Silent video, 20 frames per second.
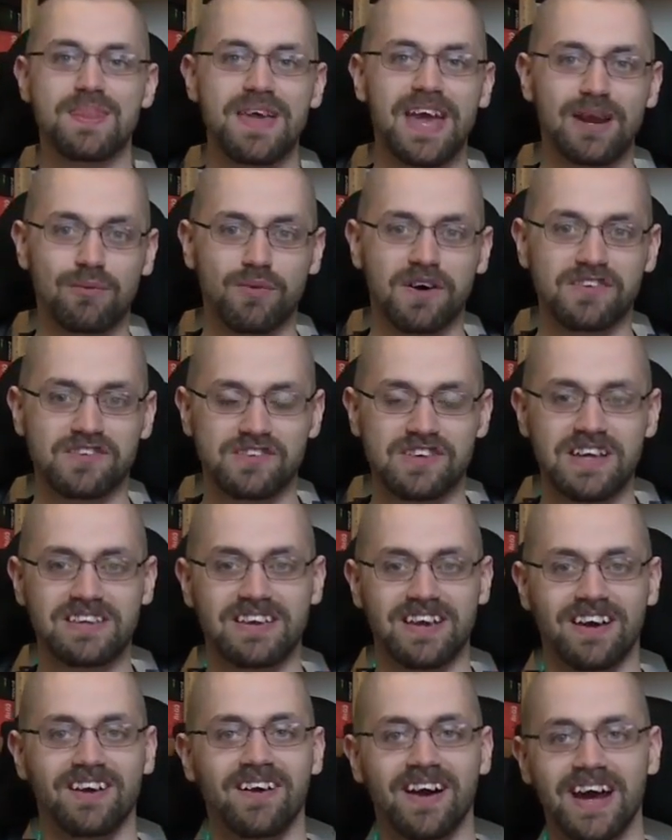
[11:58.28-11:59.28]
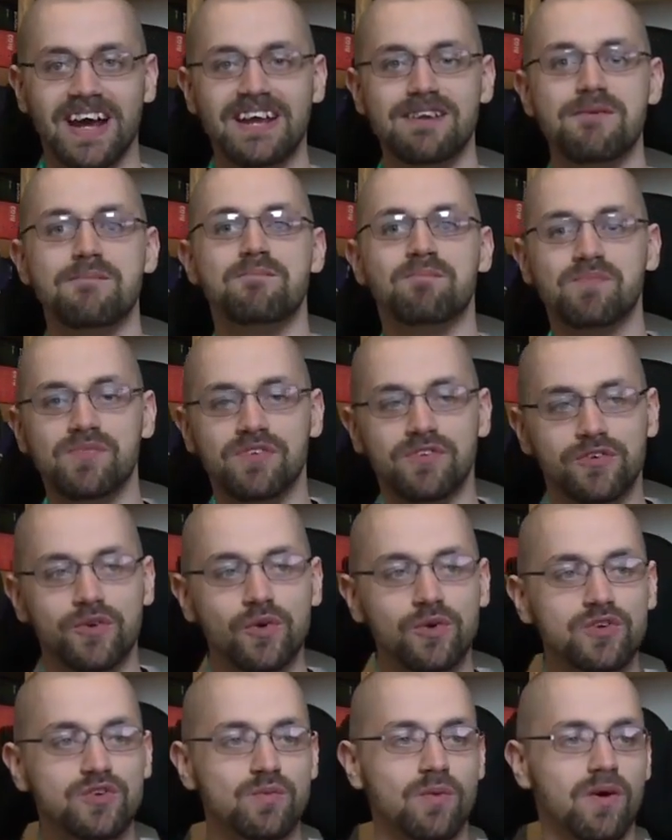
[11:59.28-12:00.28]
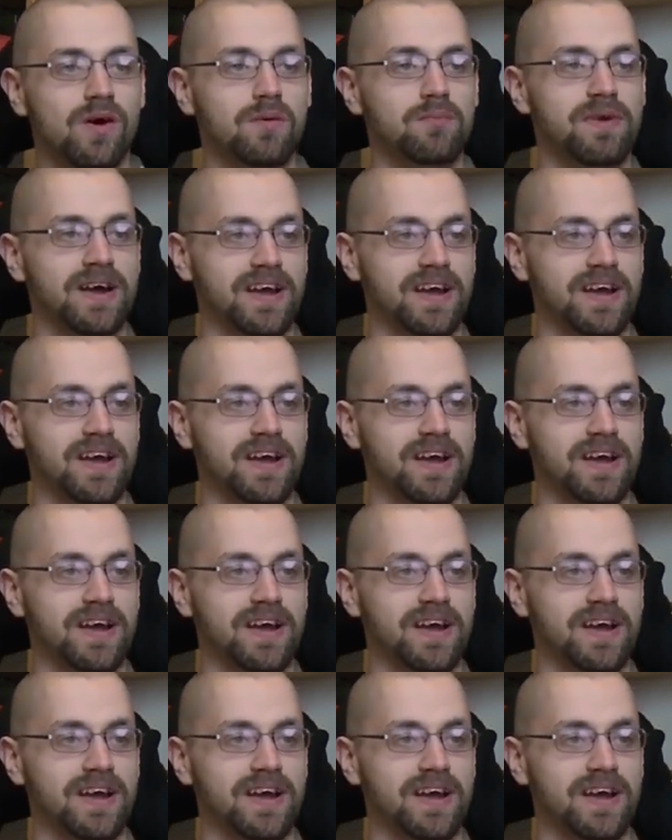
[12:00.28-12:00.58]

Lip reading: in one sitting, right? Do small